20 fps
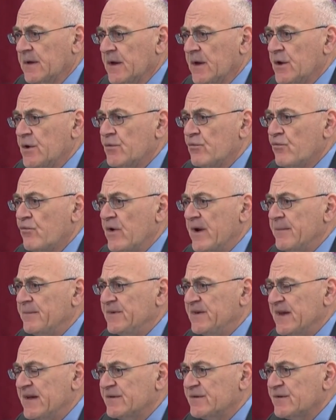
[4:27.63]

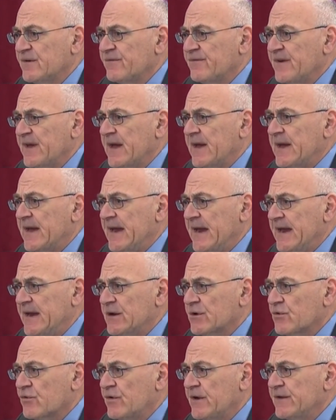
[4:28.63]
Remdesivir
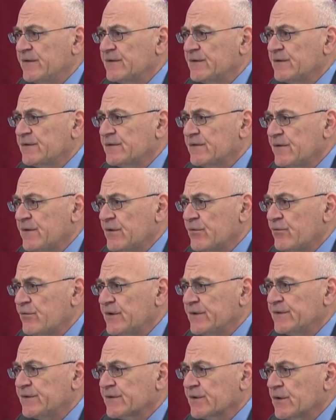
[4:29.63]
increases the
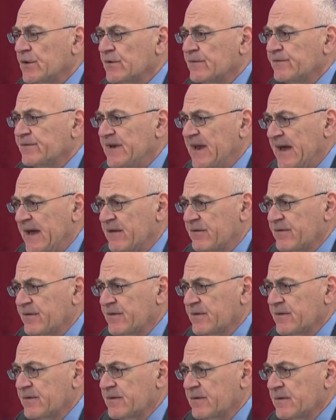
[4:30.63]
risk of
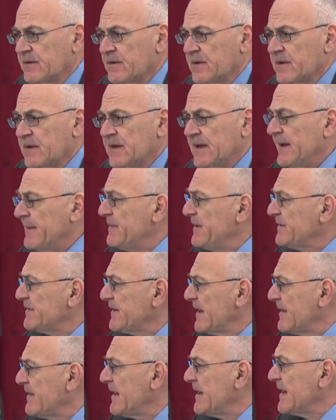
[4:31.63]
death. Let me
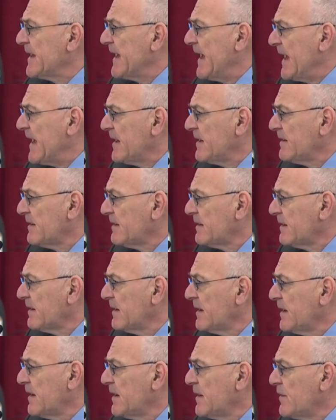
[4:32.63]
say that again.
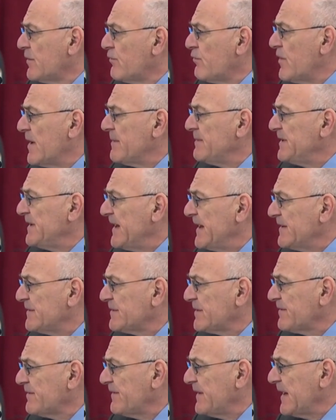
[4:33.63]

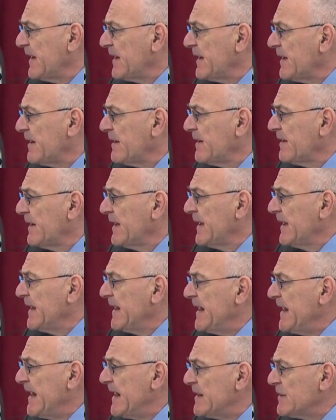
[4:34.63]
Remdesivir
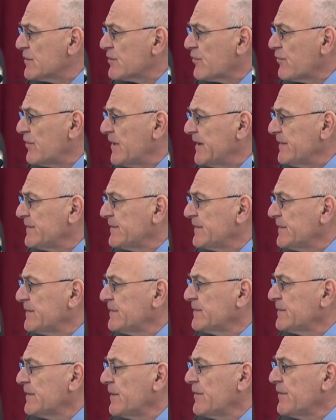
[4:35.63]

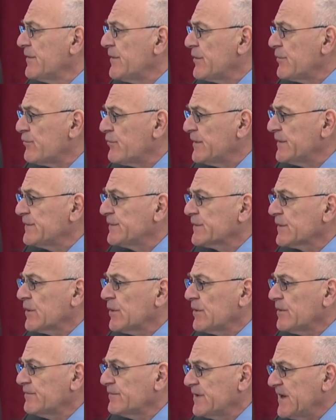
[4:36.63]
increases the risk
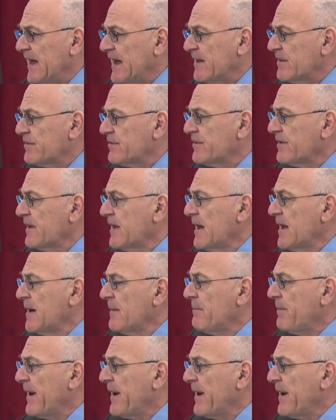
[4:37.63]
of death by